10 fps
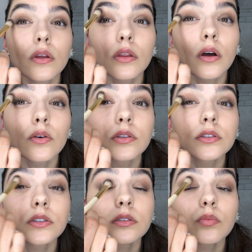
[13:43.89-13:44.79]
No,
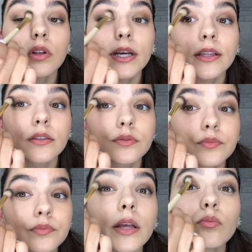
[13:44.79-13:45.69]
just blend
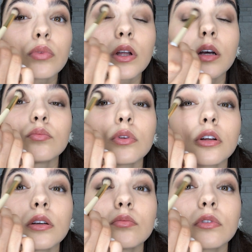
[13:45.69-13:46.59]
and blend,
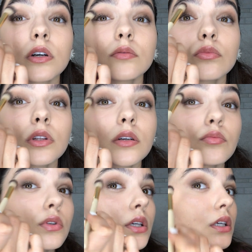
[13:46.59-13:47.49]
blend, blend, blend.